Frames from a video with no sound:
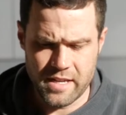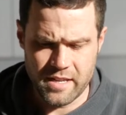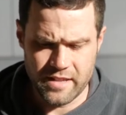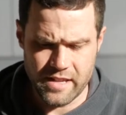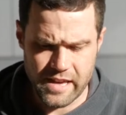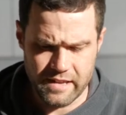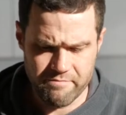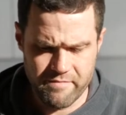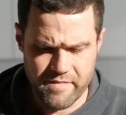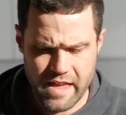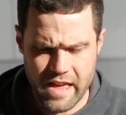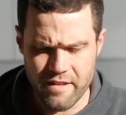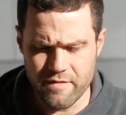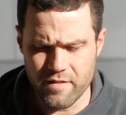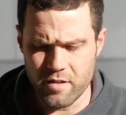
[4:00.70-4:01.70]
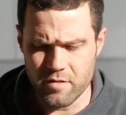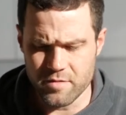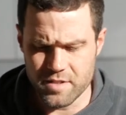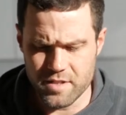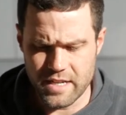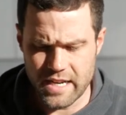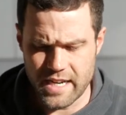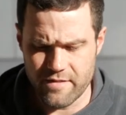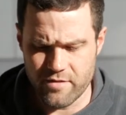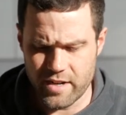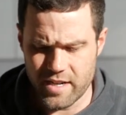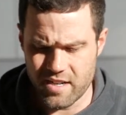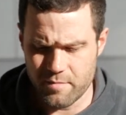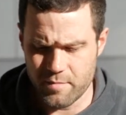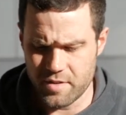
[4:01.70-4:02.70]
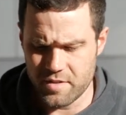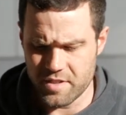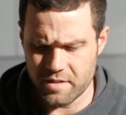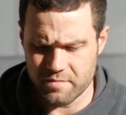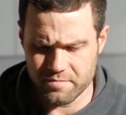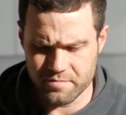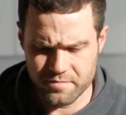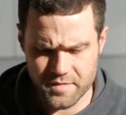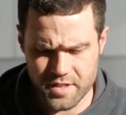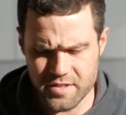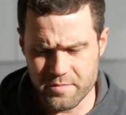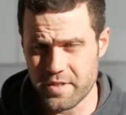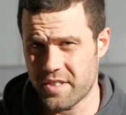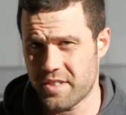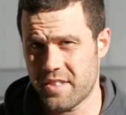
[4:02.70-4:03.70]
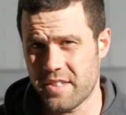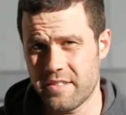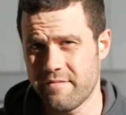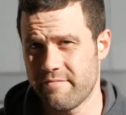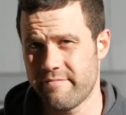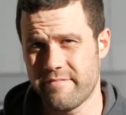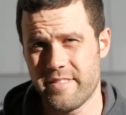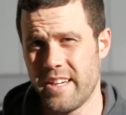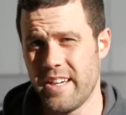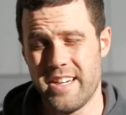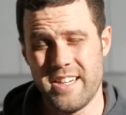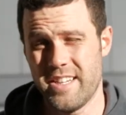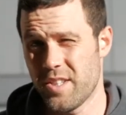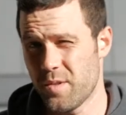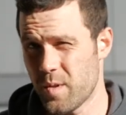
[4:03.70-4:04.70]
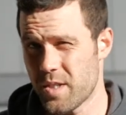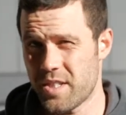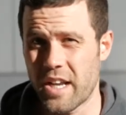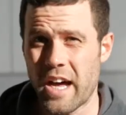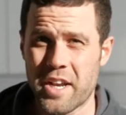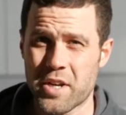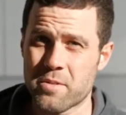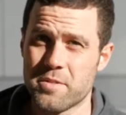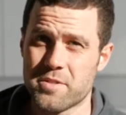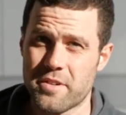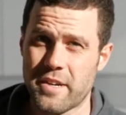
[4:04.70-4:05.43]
and like headphones that I never ended up using because we just didn't. This was not a cruiser